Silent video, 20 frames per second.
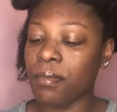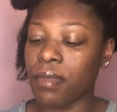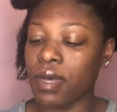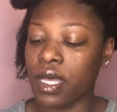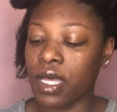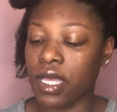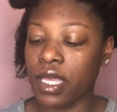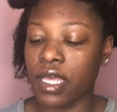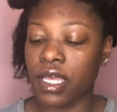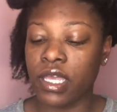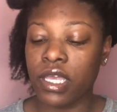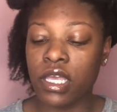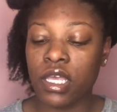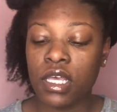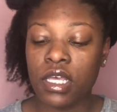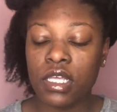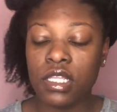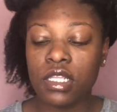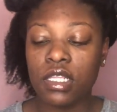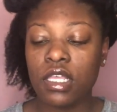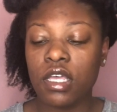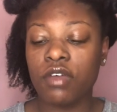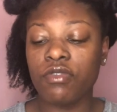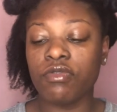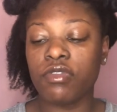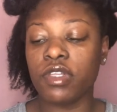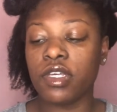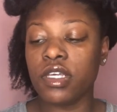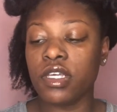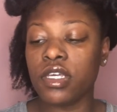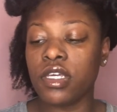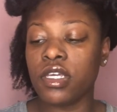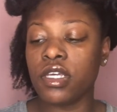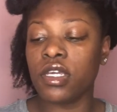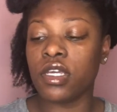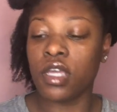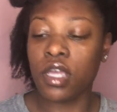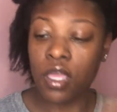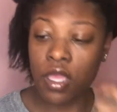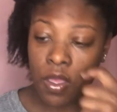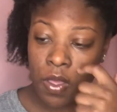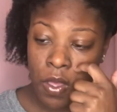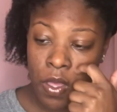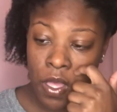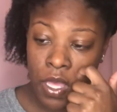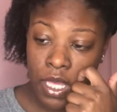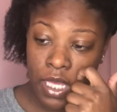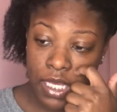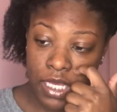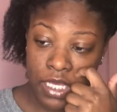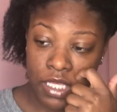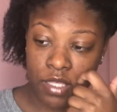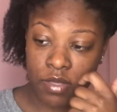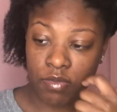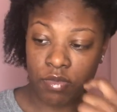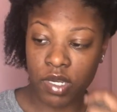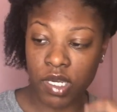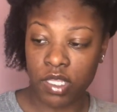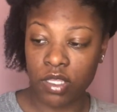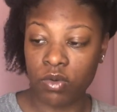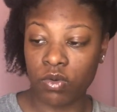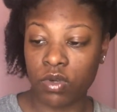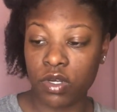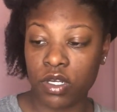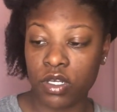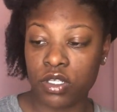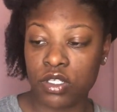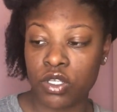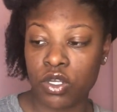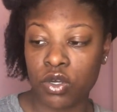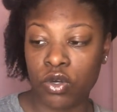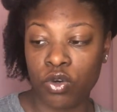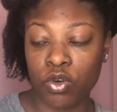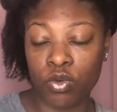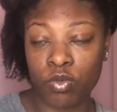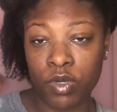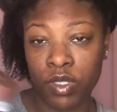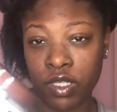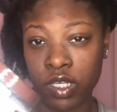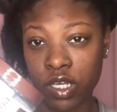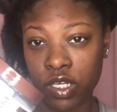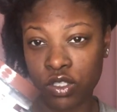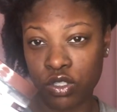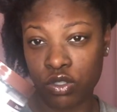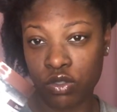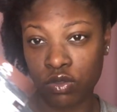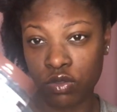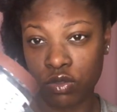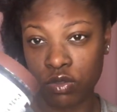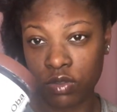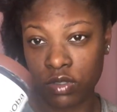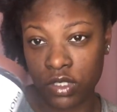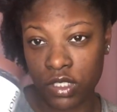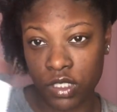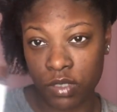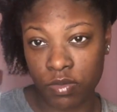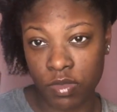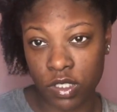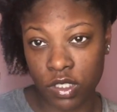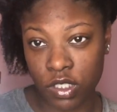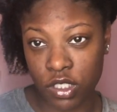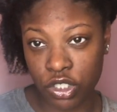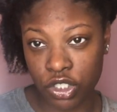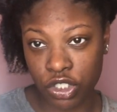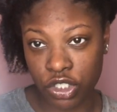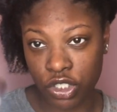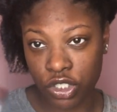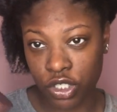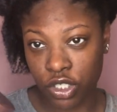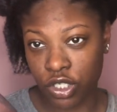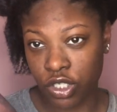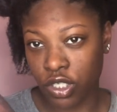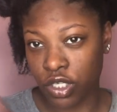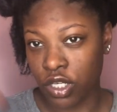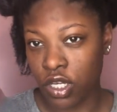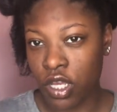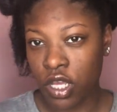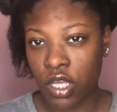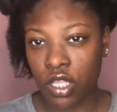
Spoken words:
my lovely Eden Body Works Jojoba Natural Deep Conditioner.